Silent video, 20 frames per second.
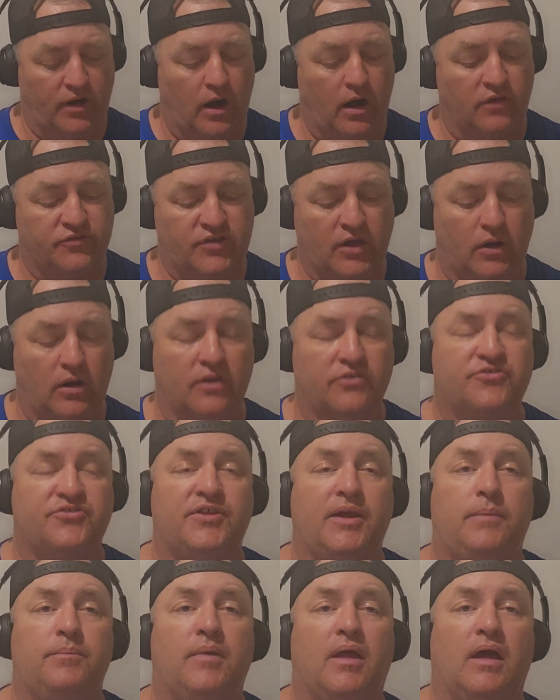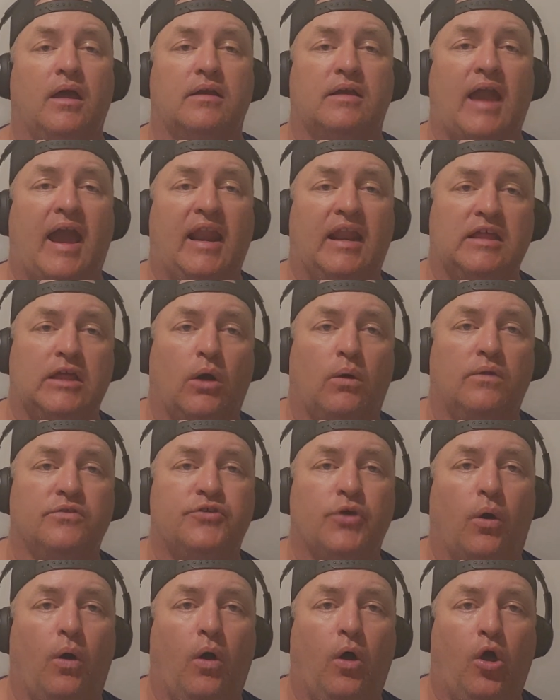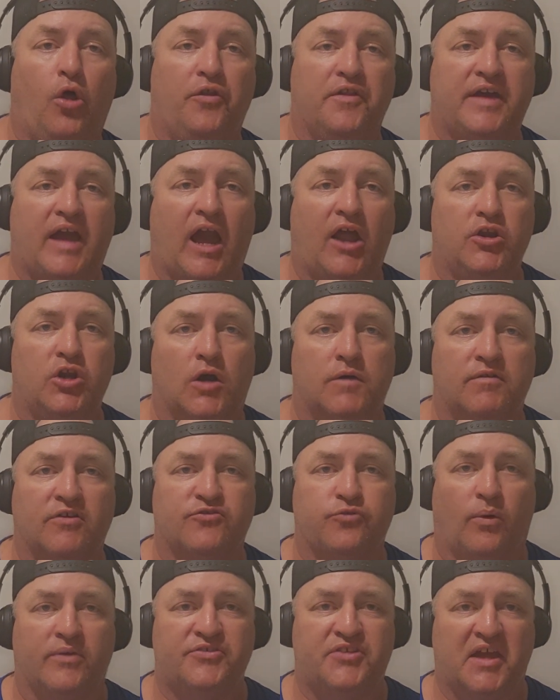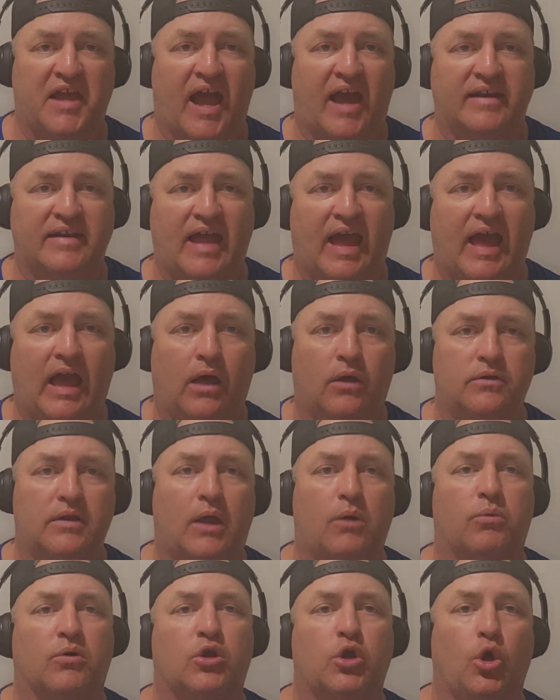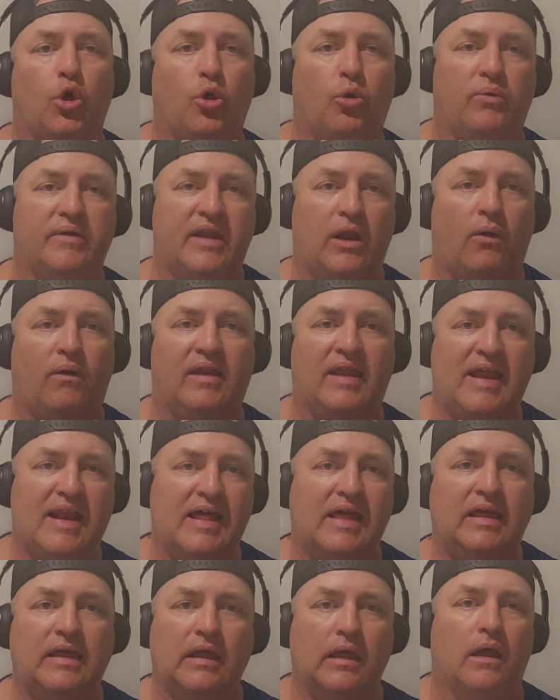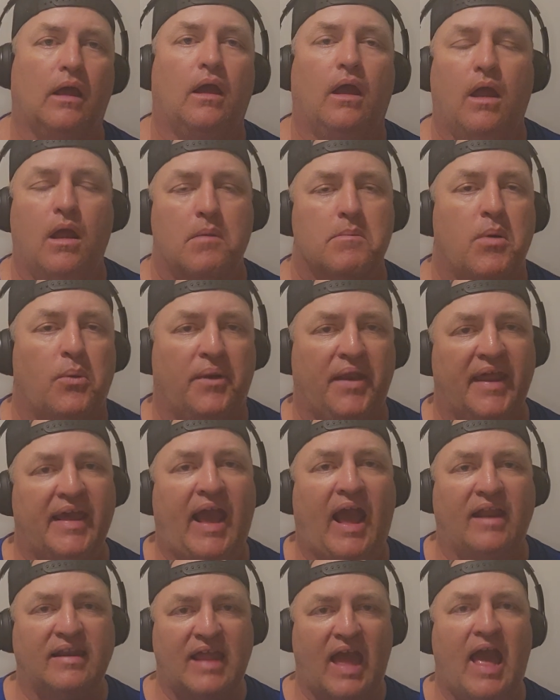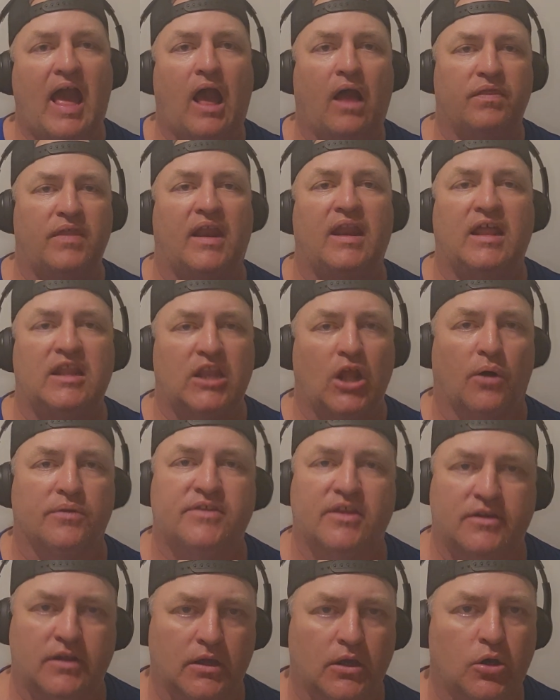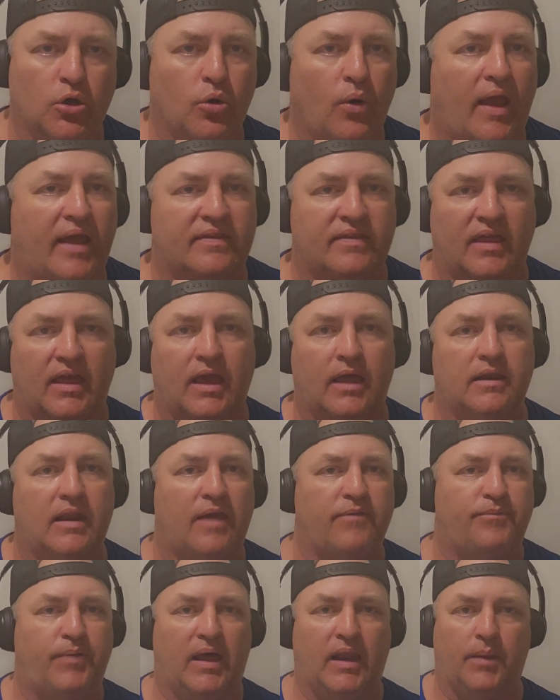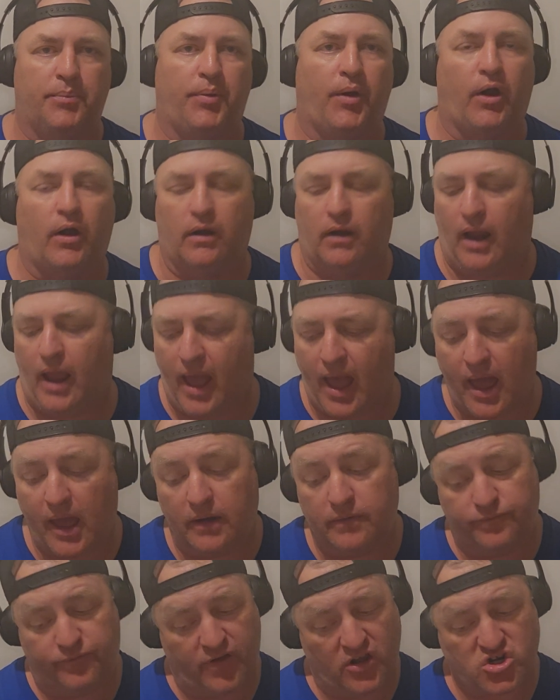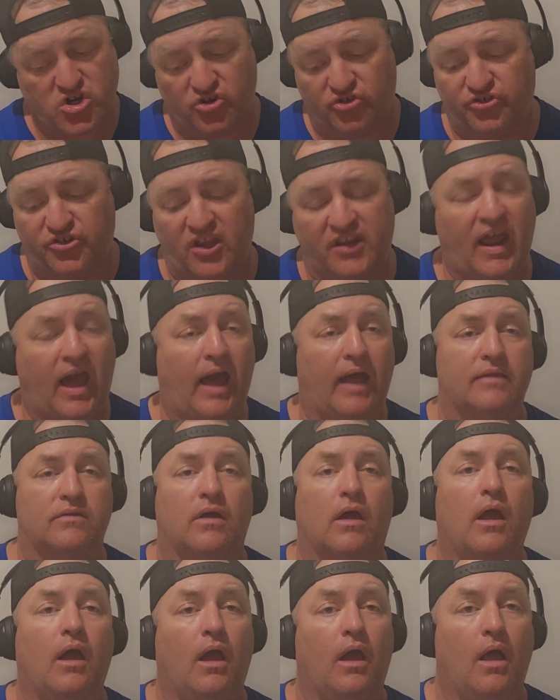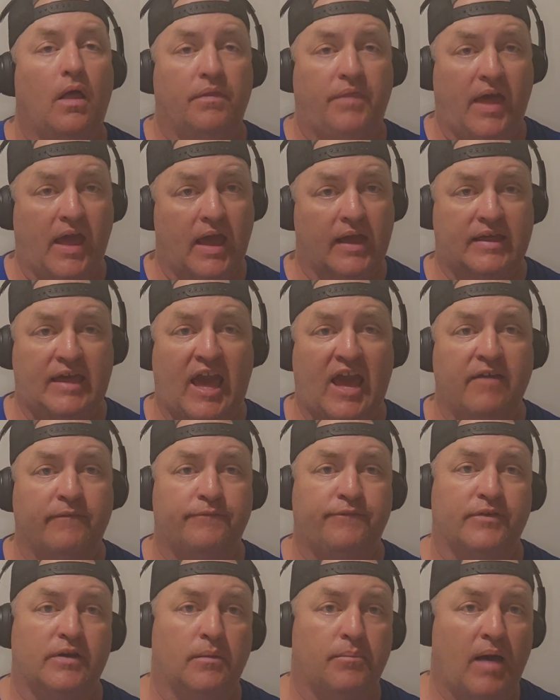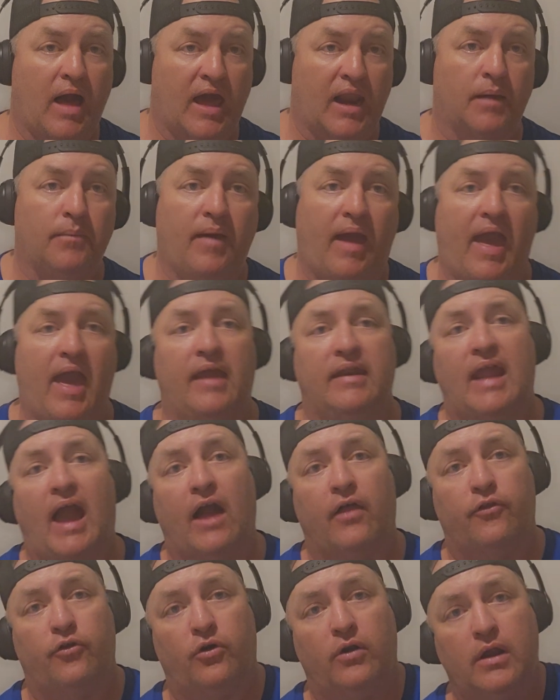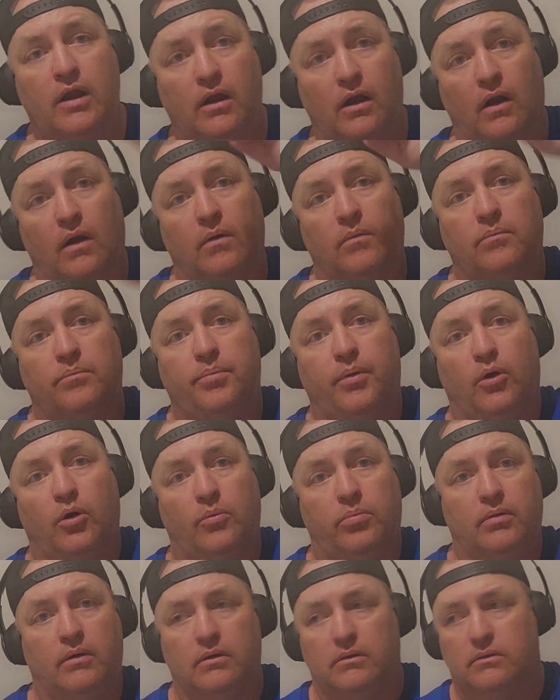Arizona seemed to kind of go into a hole. They got nervous once they got down. They were cool when they were leading, but when they got down, they didn't know what to do, and then they fell apart. And Fishers did not. They came from the bottom, and now they're here. Boop.